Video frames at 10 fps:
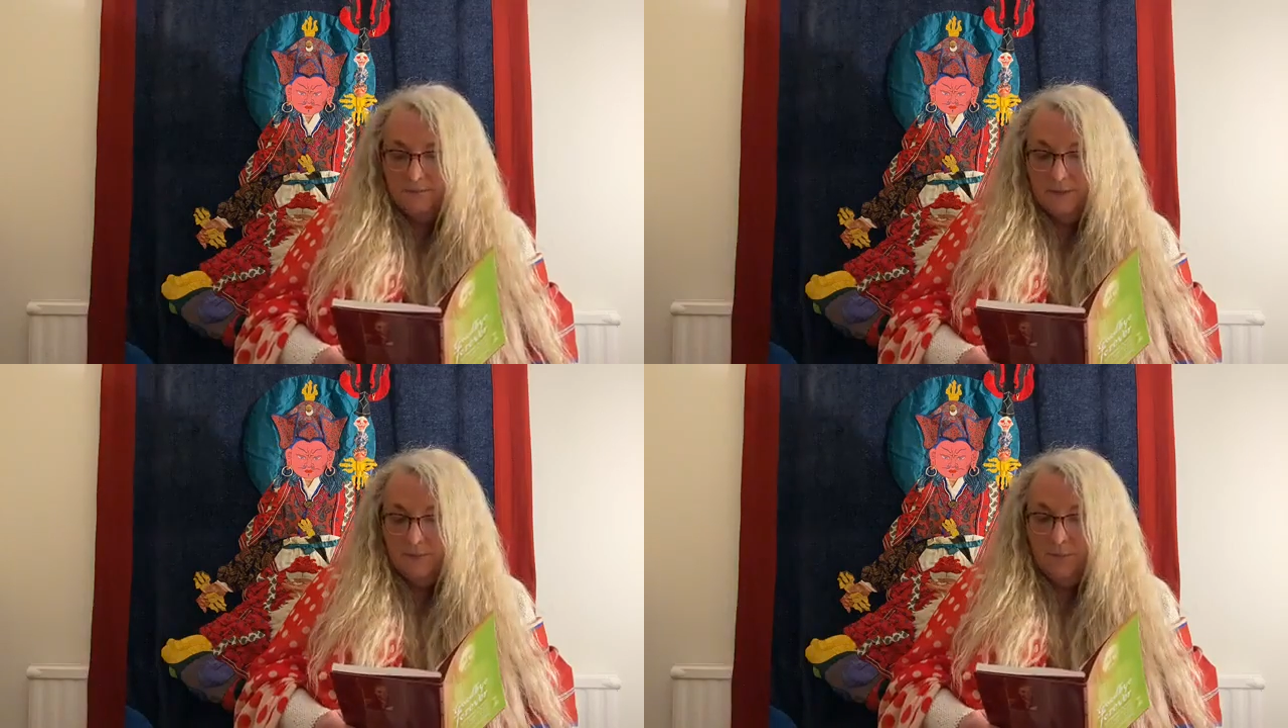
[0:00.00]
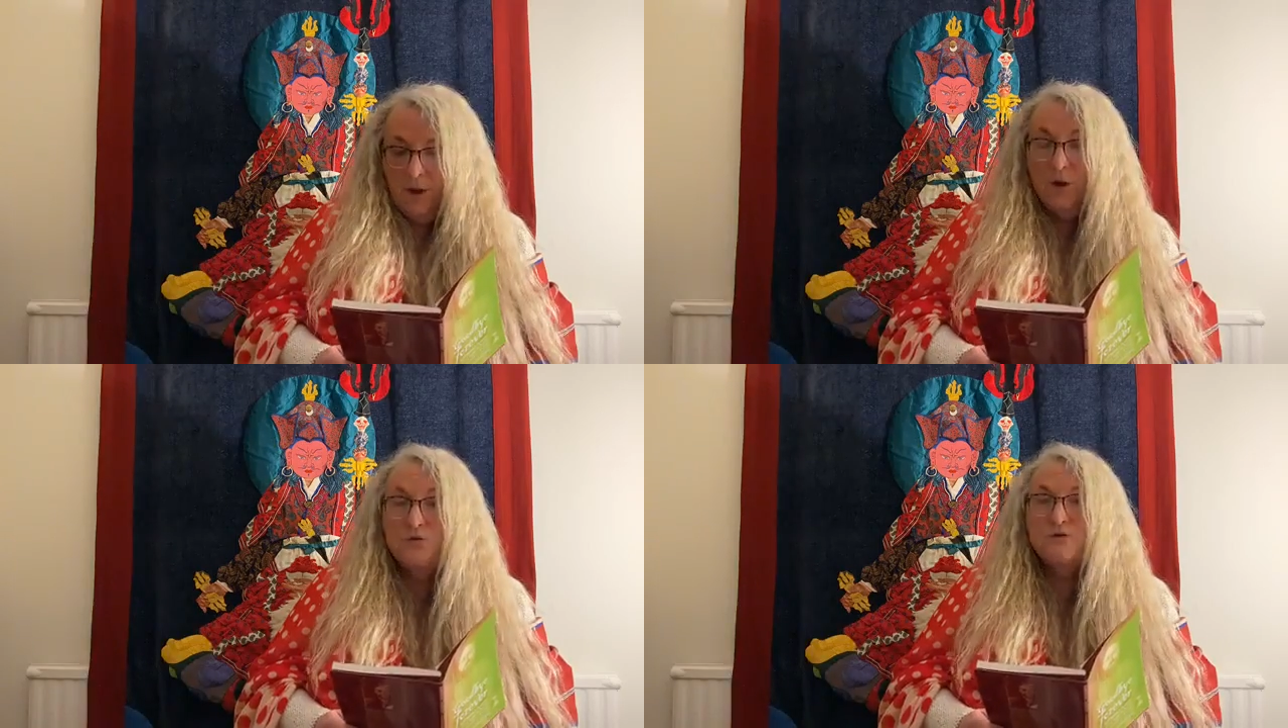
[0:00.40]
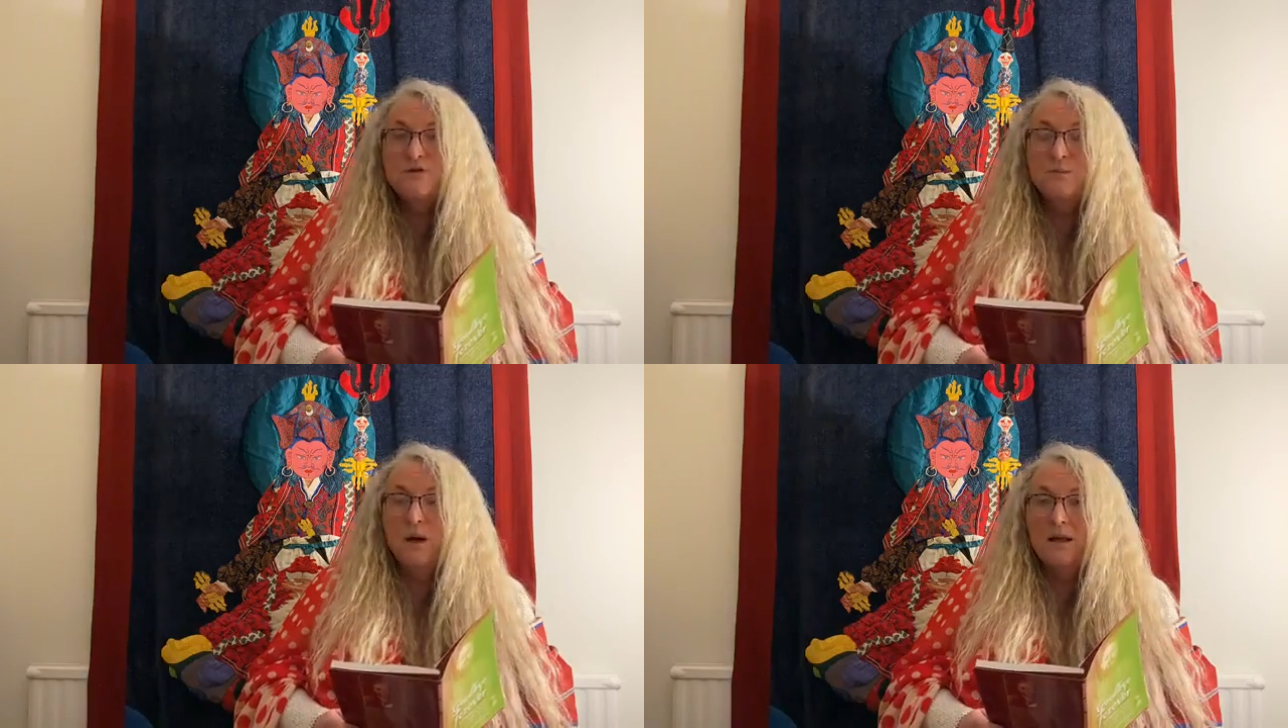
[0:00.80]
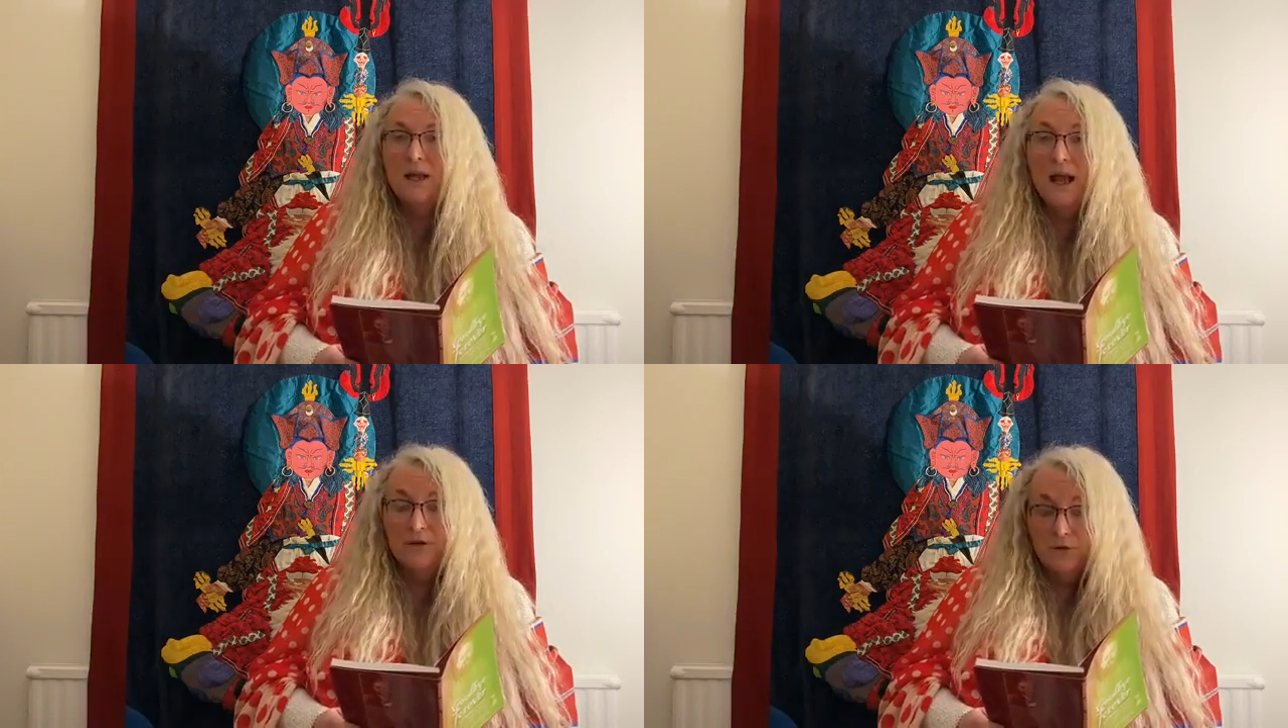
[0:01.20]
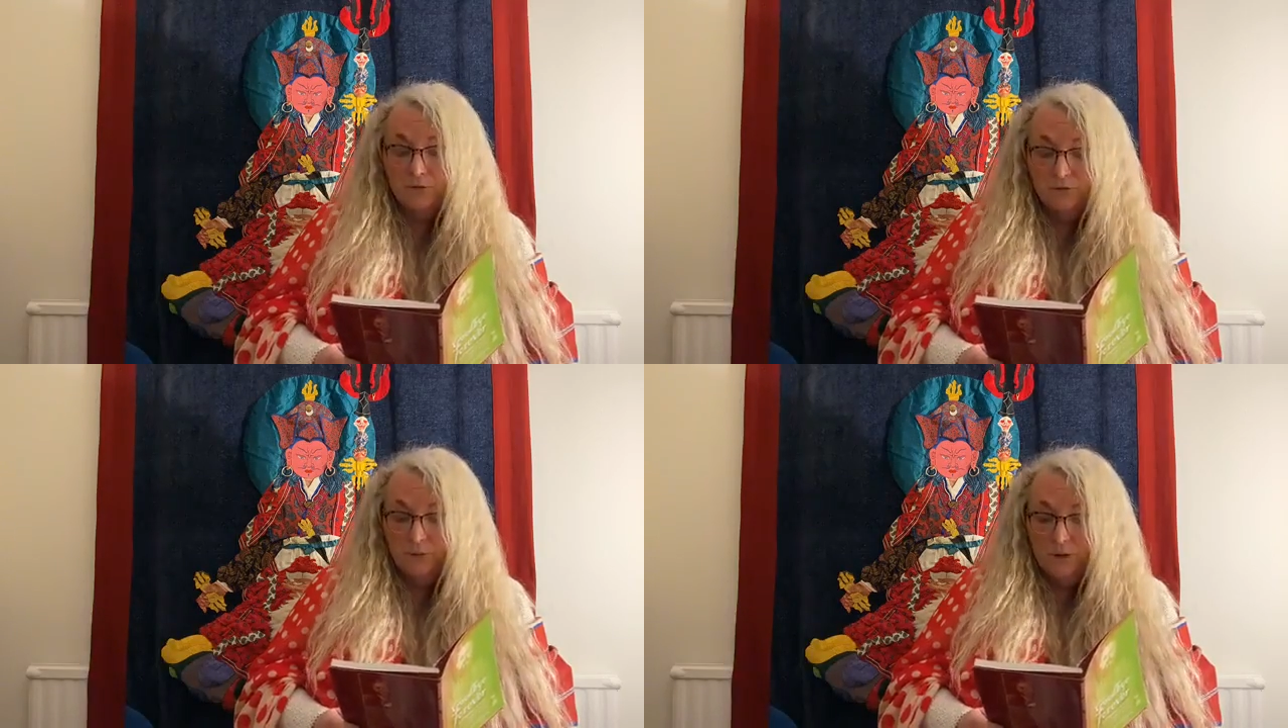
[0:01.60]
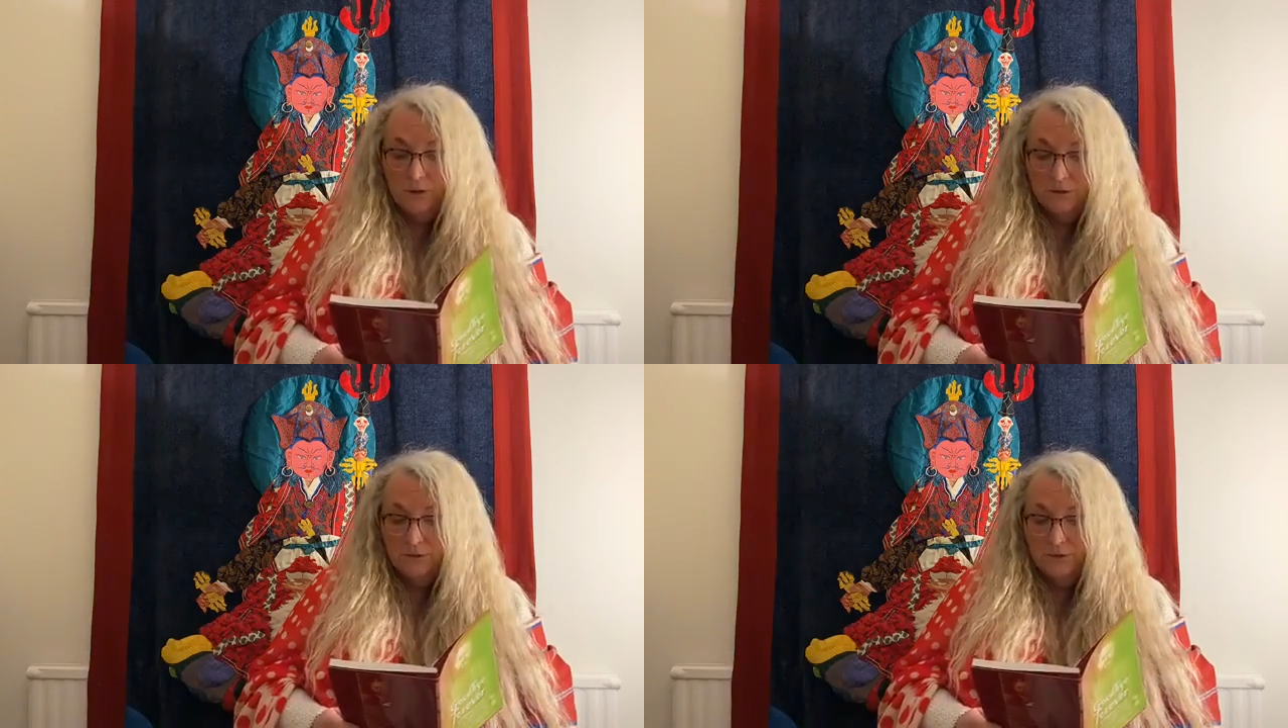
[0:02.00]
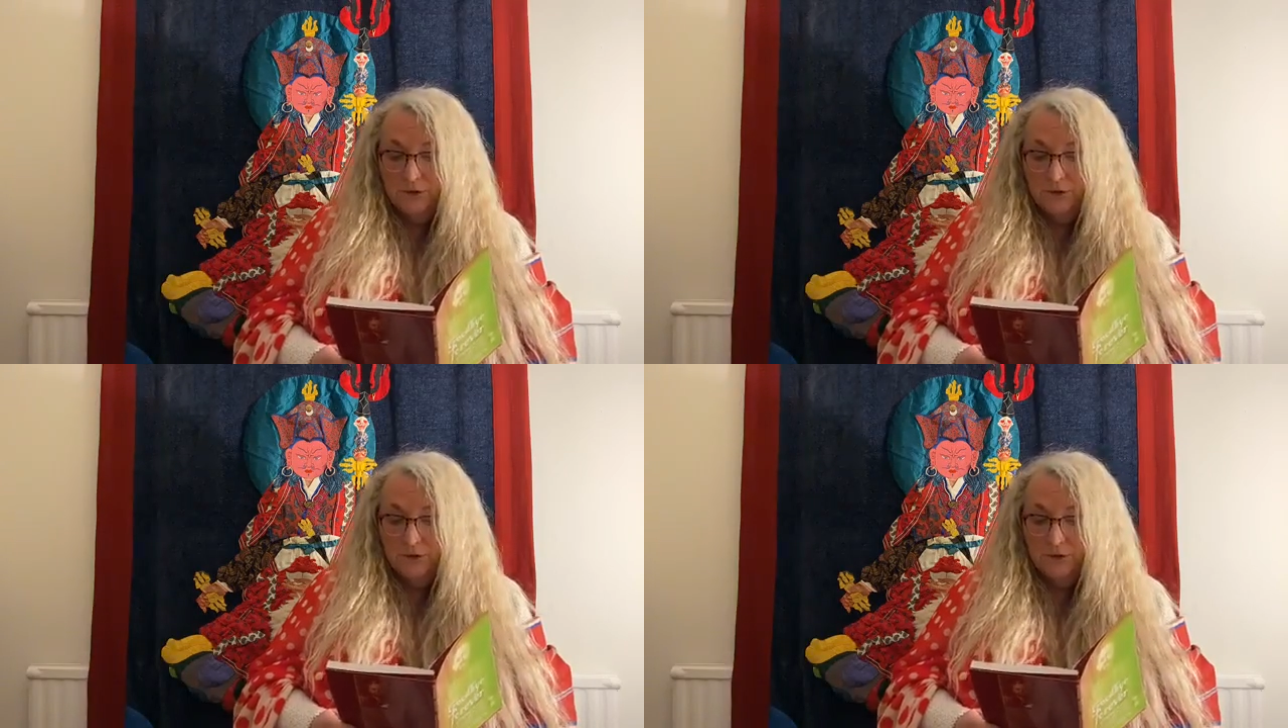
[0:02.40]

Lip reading: imposed by the adult world